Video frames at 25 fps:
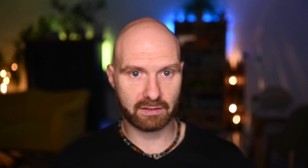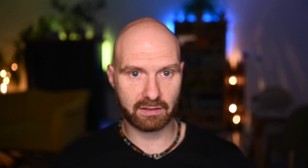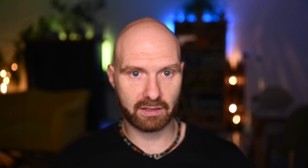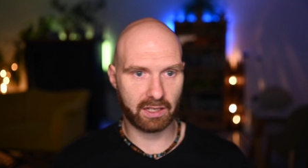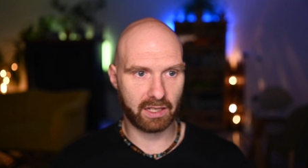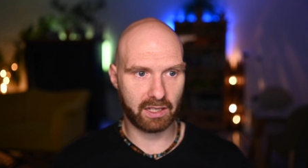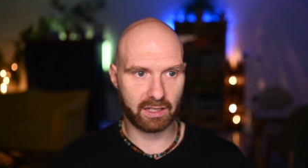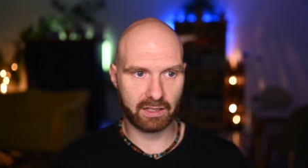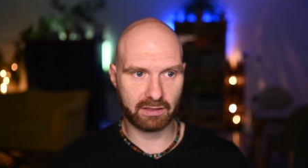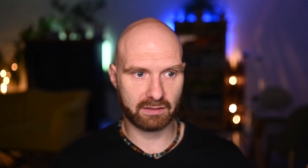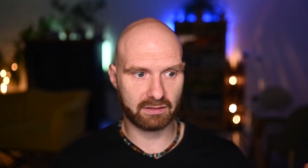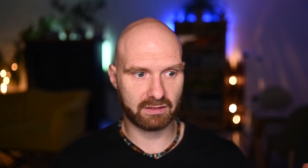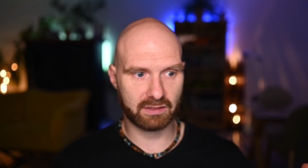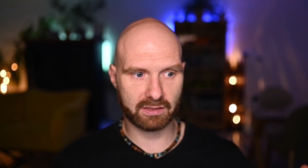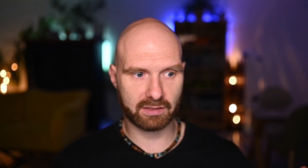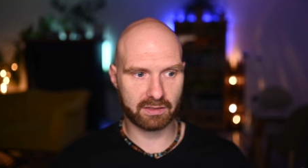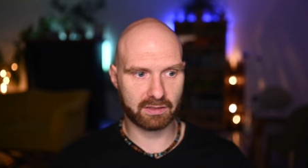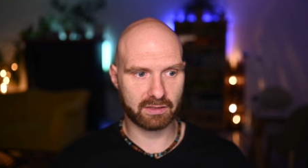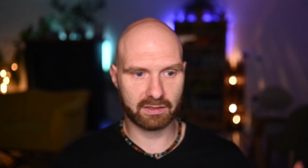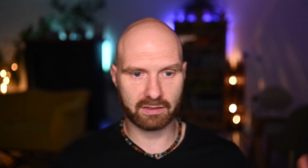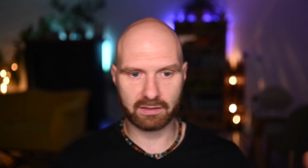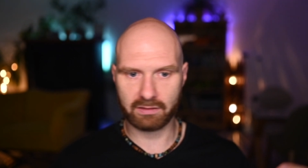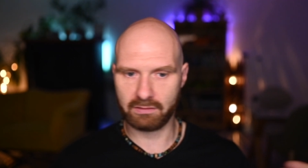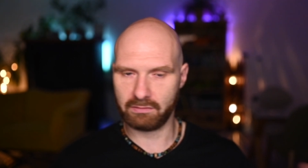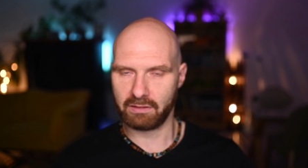
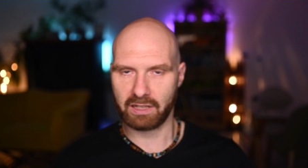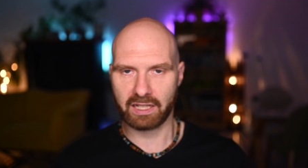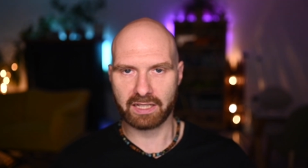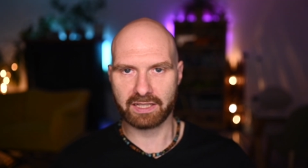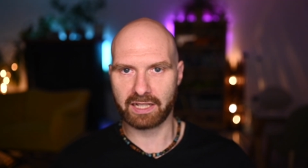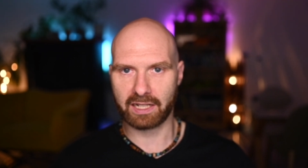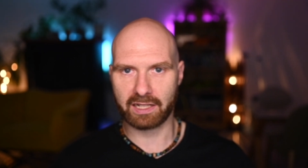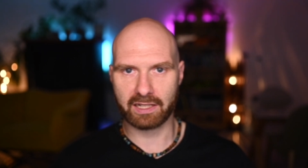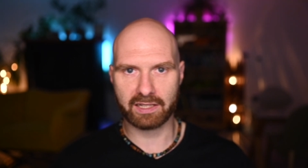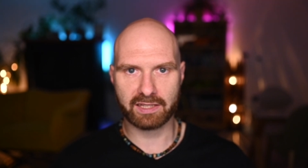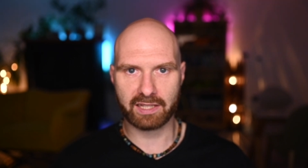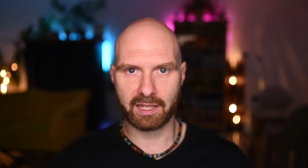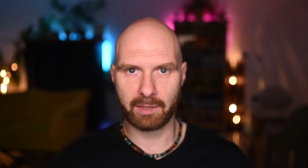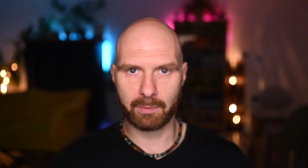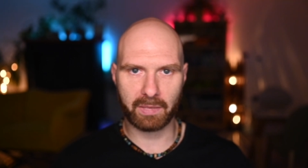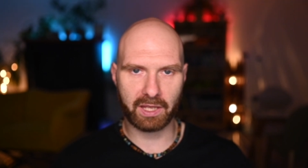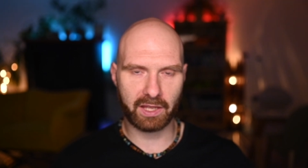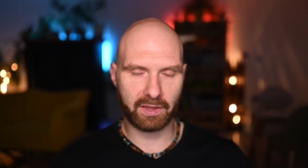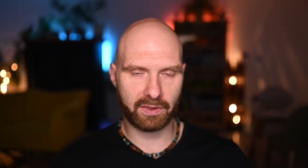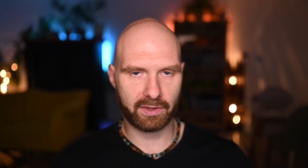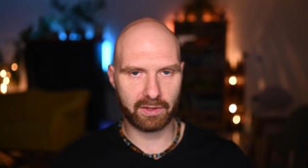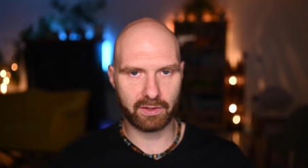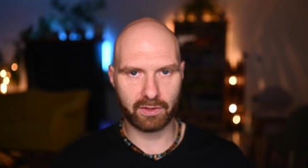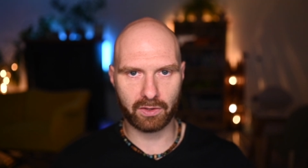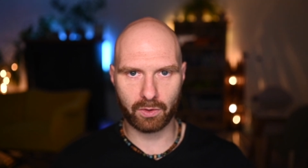It's exactly same
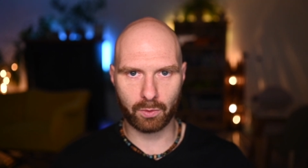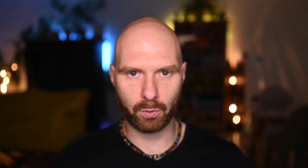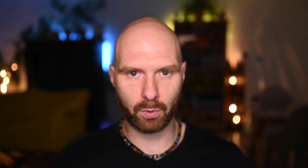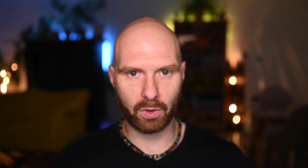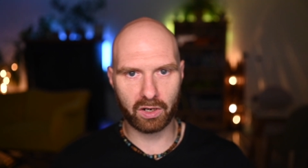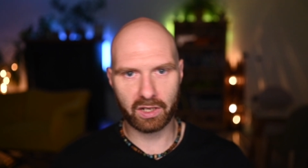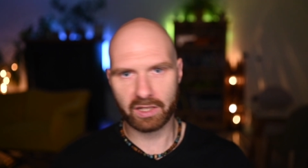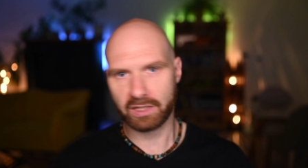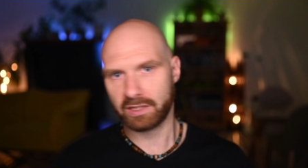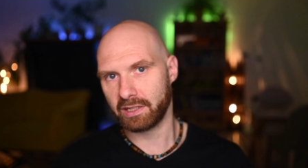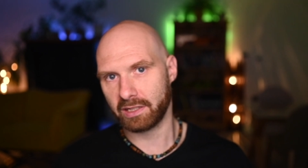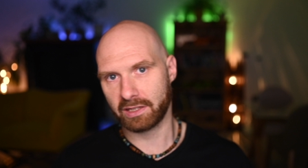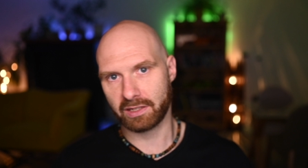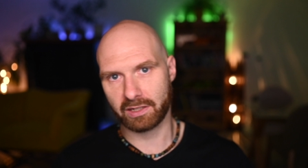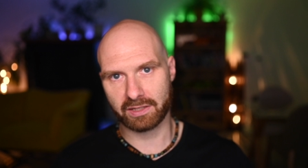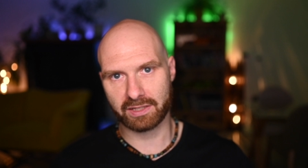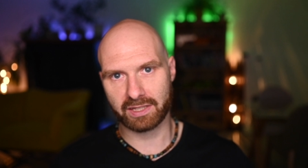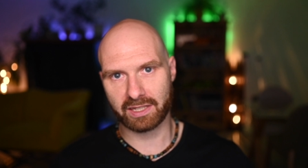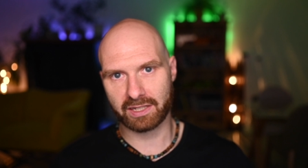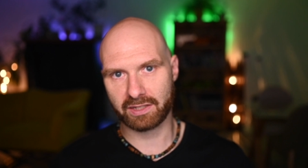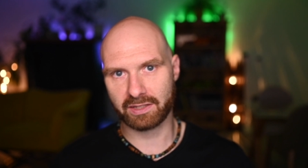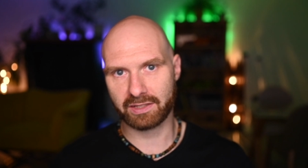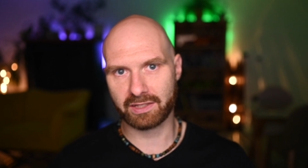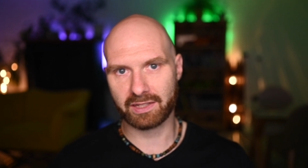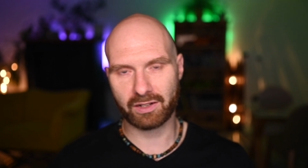ETH in your wallet. The
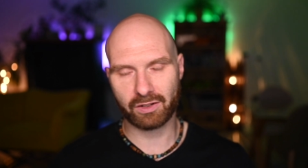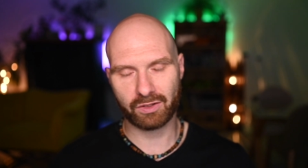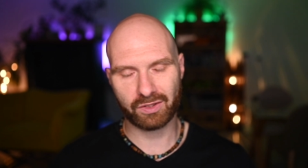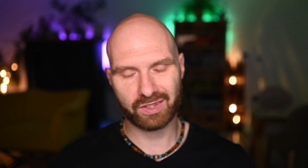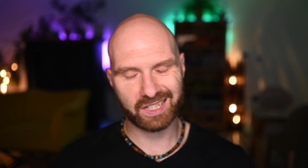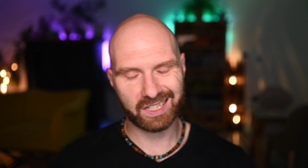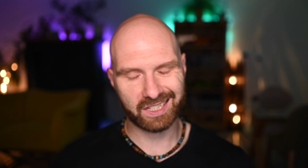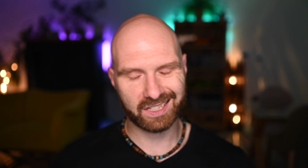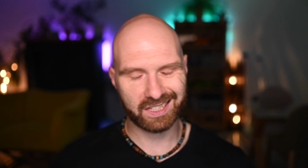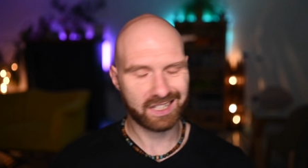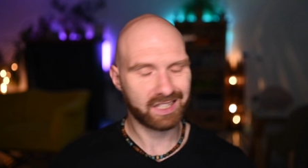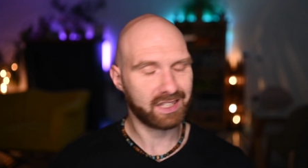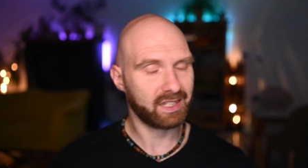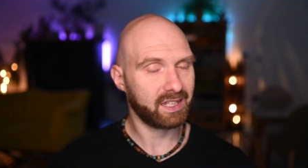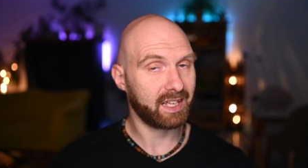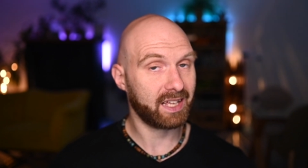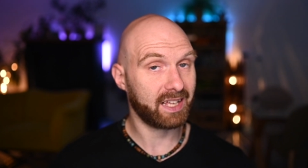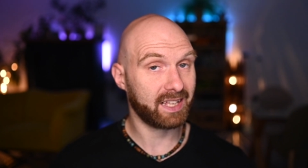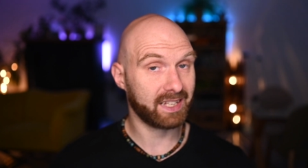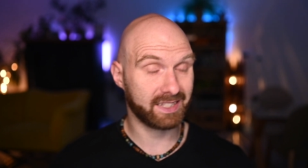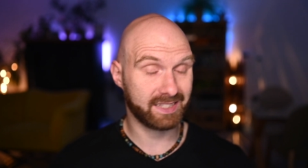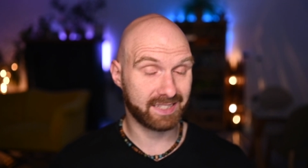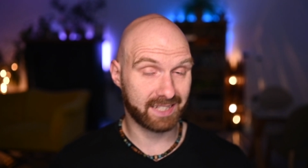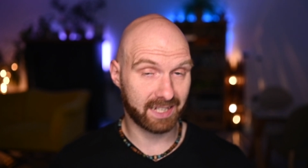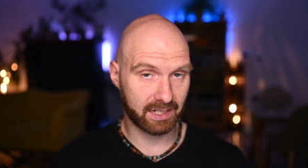transactions are conducted
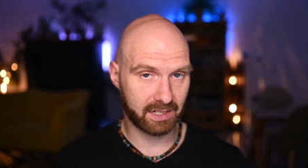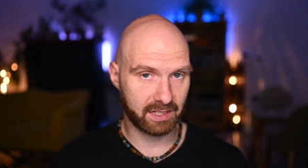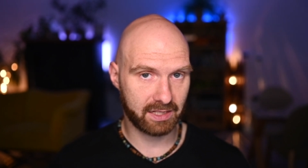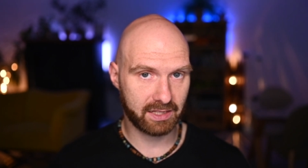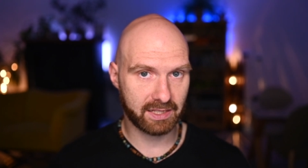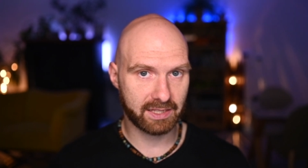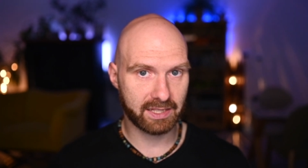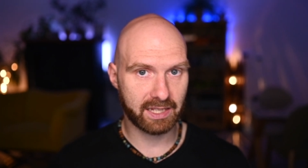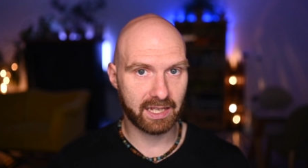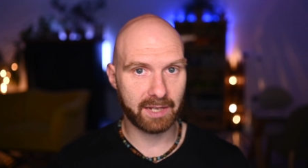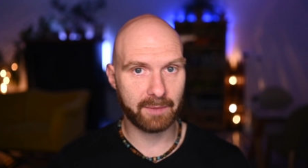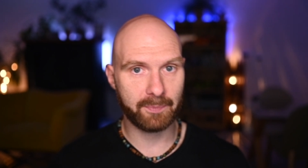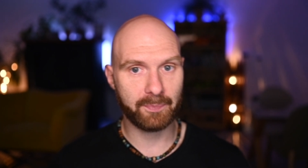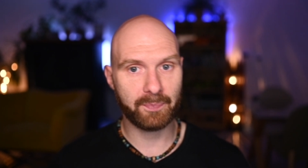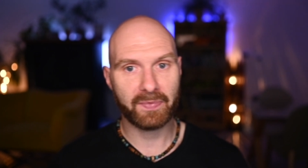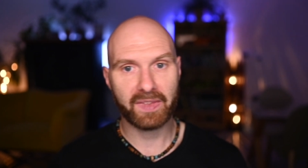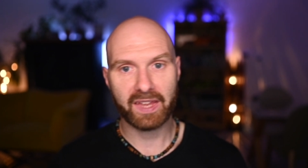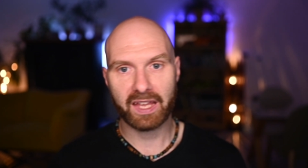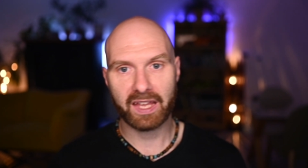exactly the same.